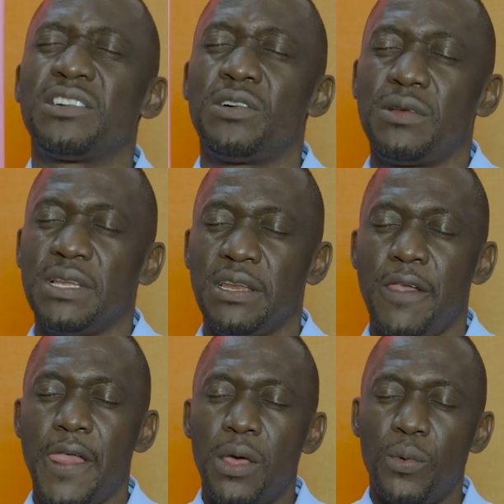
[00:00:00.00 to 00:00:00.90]
Calling.
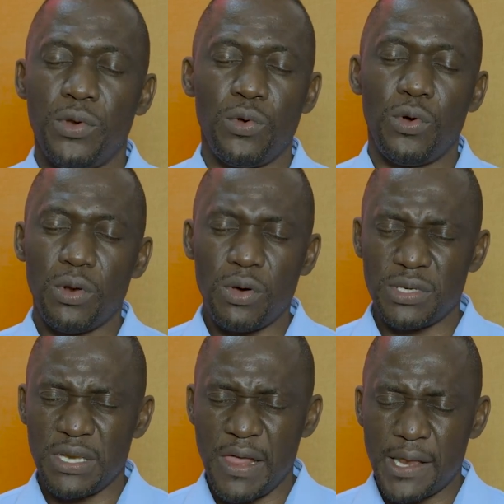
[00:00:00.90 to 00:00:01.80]
We know,
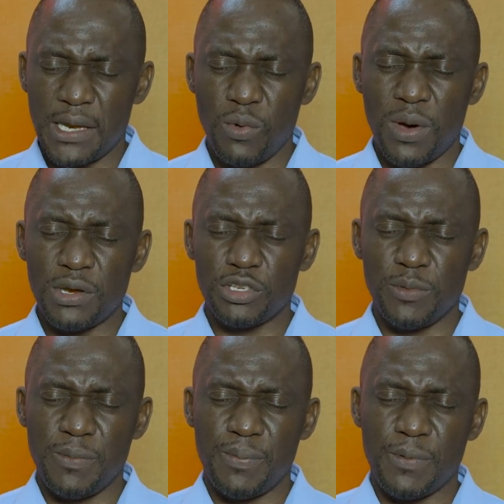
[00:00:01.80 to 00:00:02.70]
Lord, that you want us to
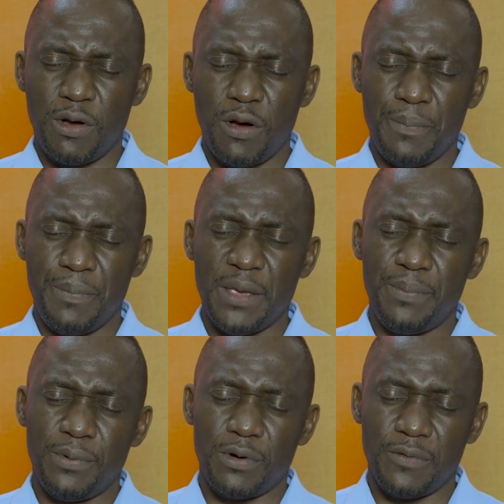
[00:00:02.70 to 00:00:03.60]
become
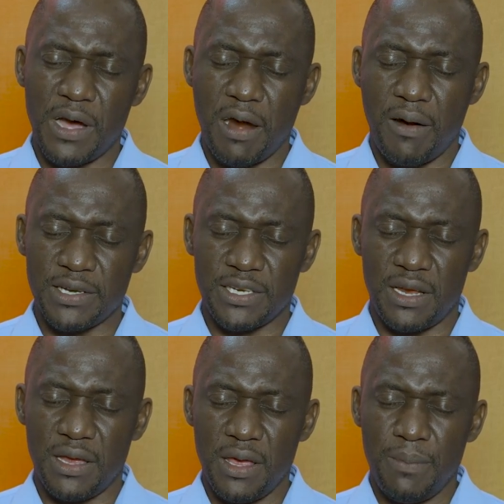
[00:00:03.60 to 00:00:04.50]
people of
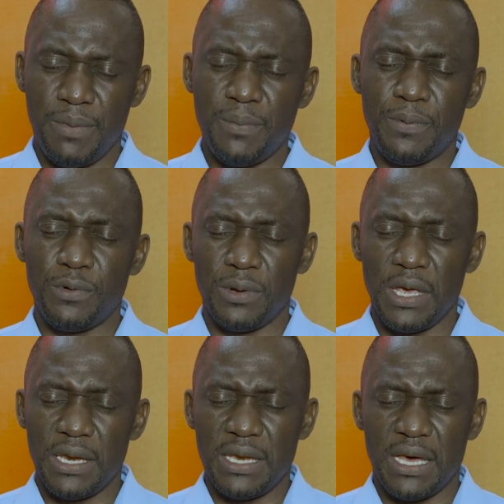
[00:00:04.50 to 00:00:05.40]
character, people
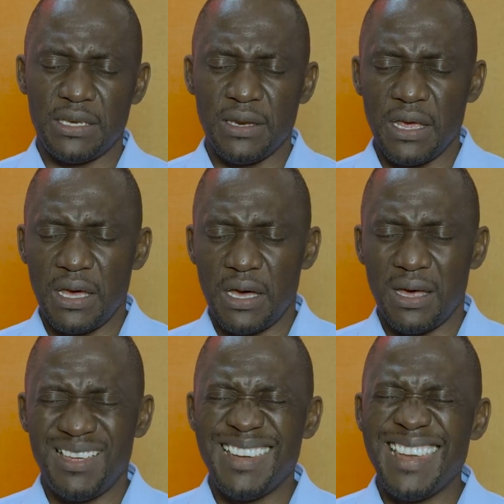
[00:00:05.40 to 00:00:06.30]
that
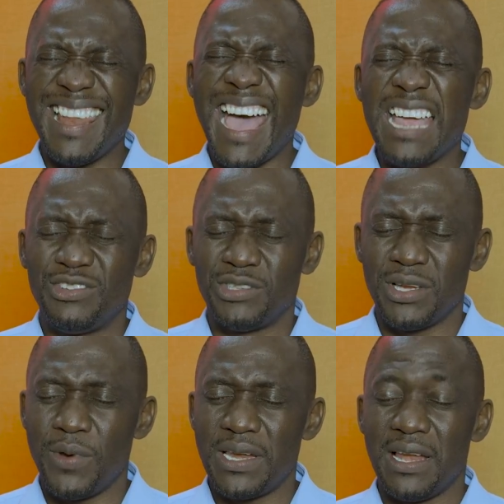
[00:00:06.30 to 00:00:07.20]
are light. You
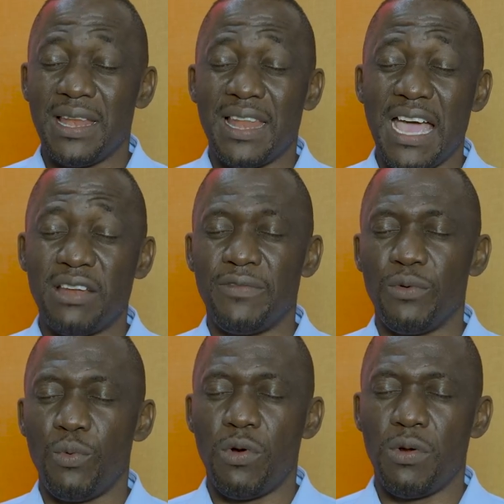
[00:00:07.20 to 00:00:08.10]
say we are the light of
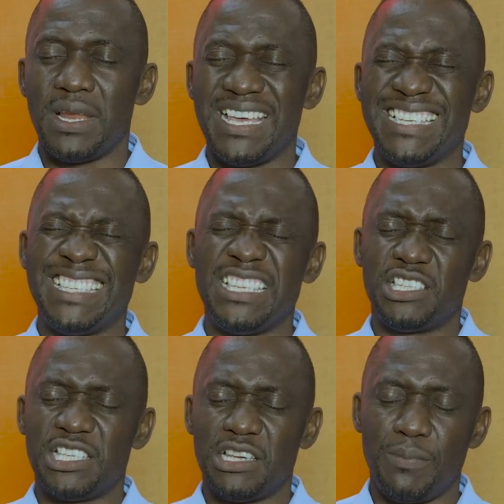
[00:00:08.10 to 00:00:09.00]
the world, a city
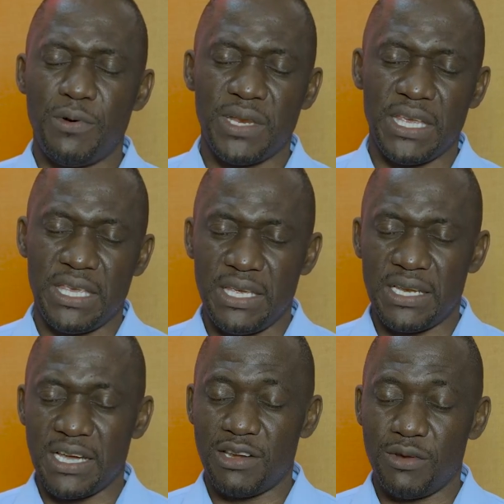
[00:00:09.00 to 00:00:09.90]
set upon the
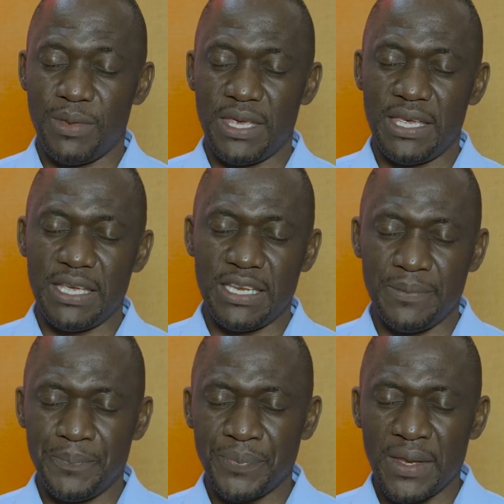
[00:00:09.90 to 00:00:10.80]
hill that cannot be hidden,